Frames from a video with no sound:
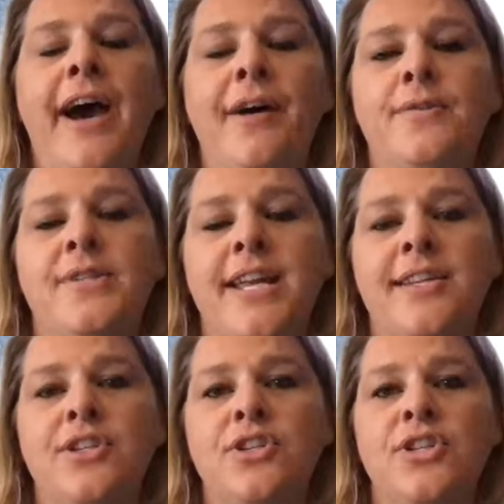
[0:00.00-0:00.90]
out
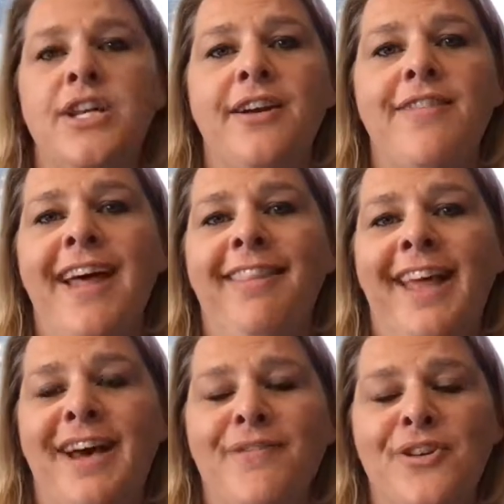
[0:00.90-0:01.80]
and to share that
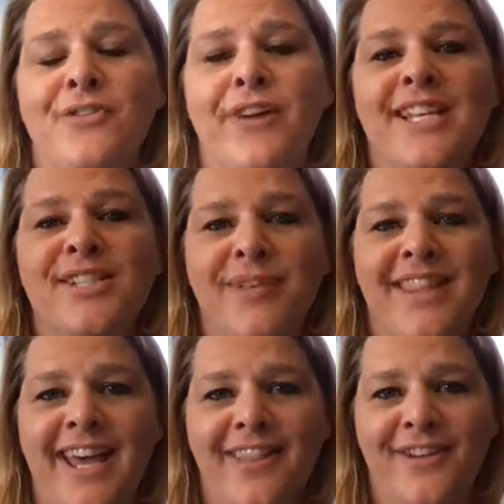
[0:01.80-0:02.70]
love and grace with
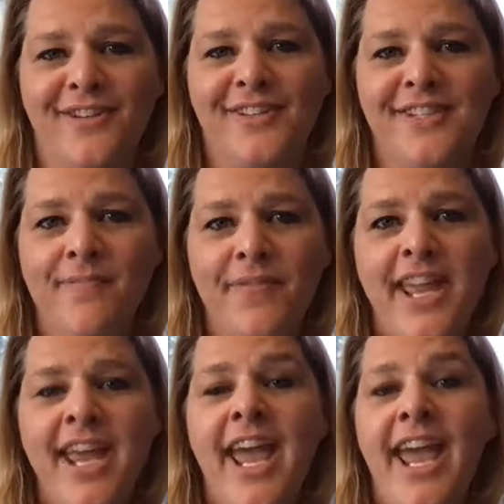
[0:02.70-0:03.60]
others.
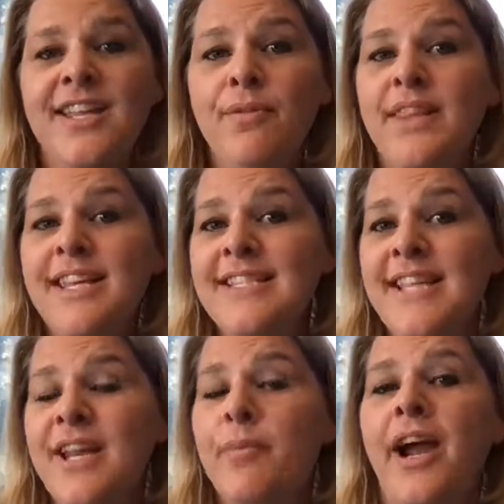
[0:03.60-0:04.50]
And this
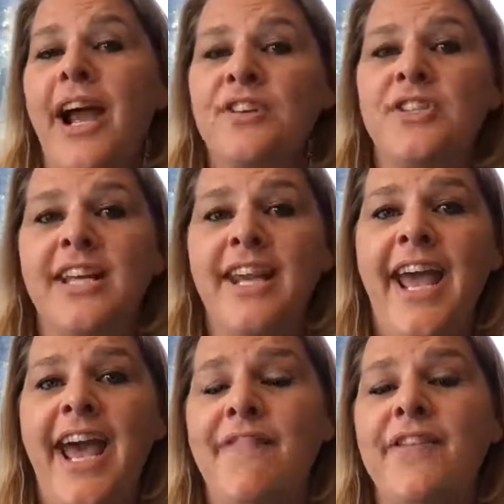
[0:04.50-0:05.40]
Sunday, we're actually going to
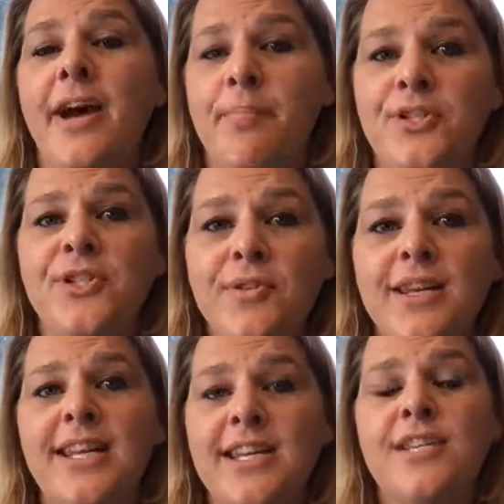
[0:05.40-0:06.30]
have an
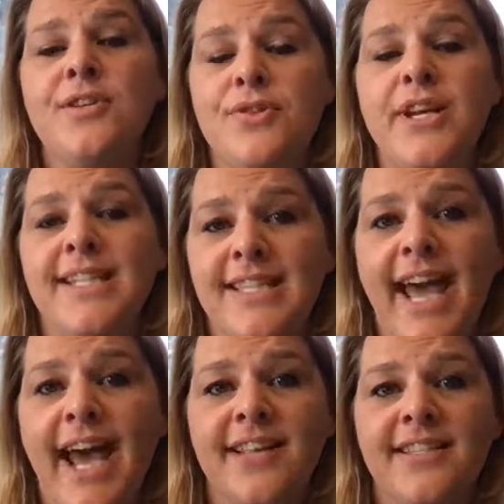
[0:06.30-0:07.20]
opportunity to do just
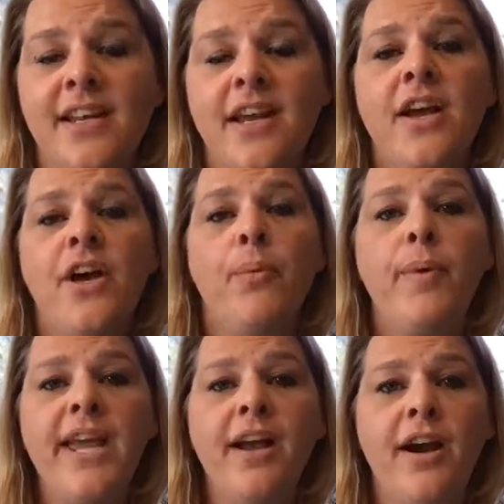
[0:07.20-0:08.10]
that.
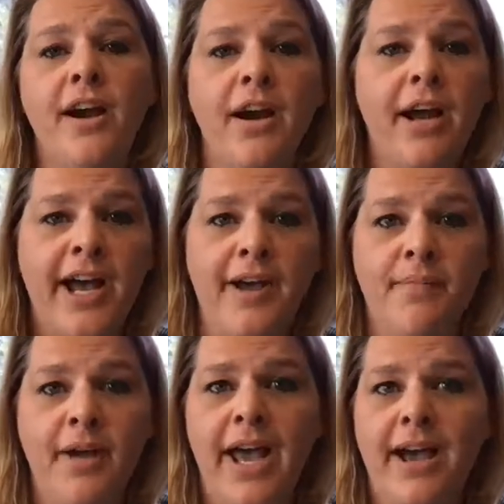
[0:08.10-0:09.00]
We are
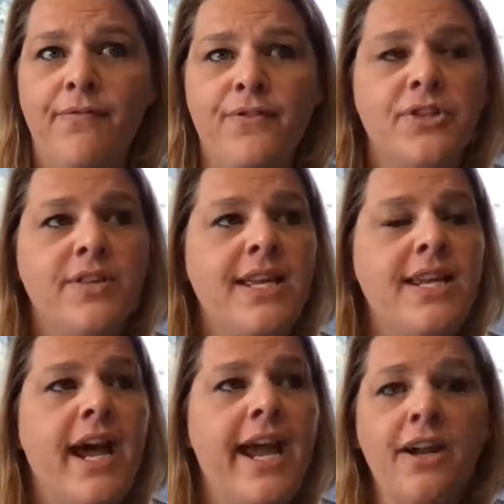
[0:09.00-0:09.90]
after the
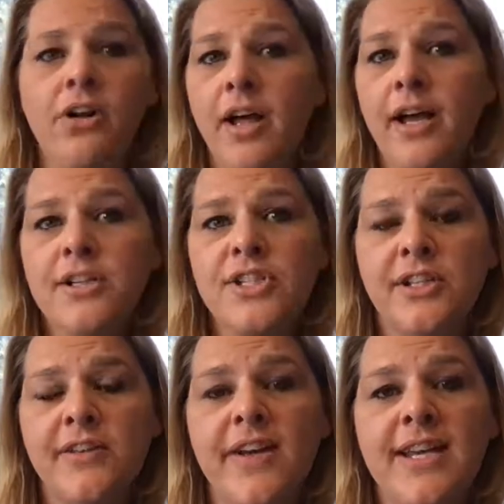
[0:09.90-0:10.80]
9 o'clock
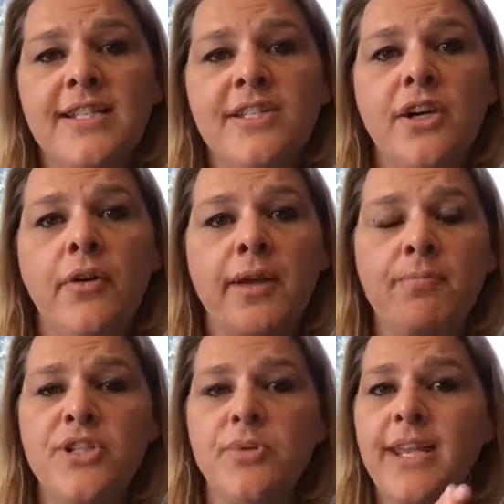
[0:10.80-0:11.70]
service. So
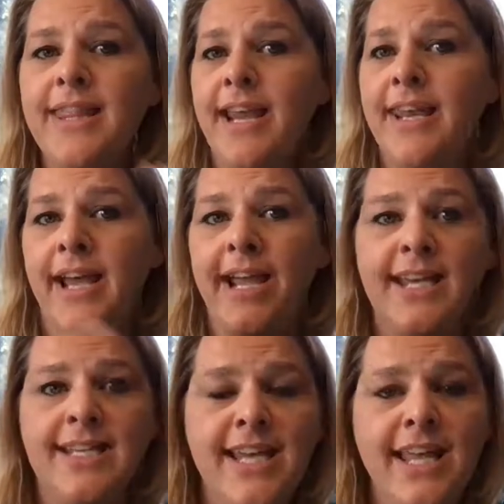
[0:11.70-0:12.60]
in between that 9
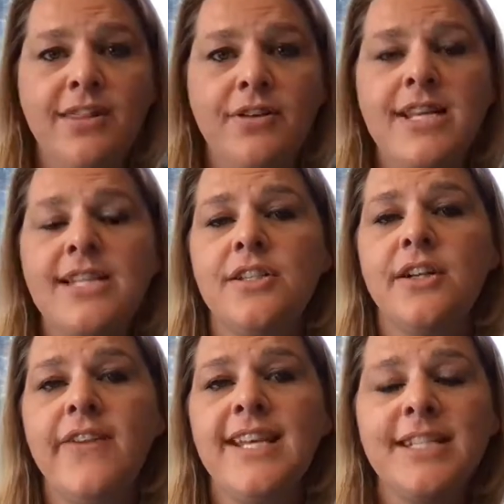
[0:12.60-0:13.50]
and 10:30
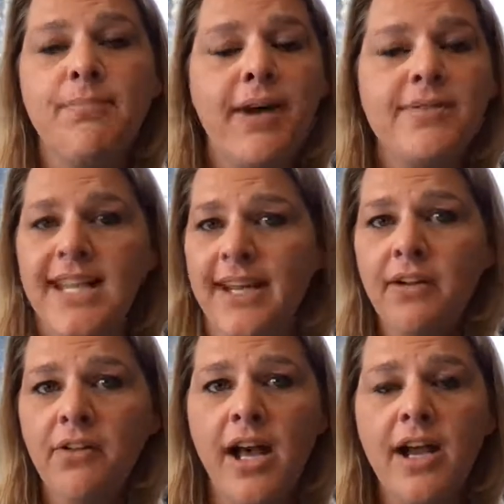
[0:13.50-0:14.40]
service, about 10
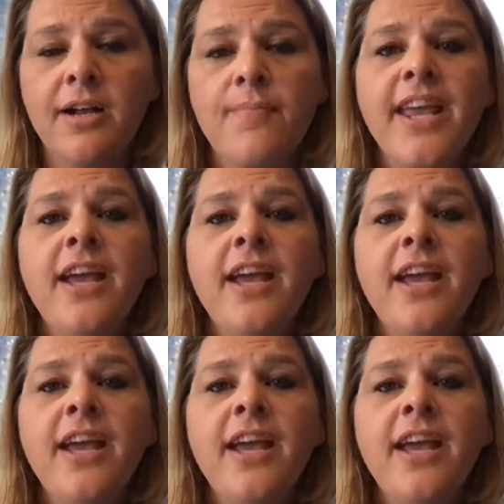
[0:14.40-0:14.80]
o'clock,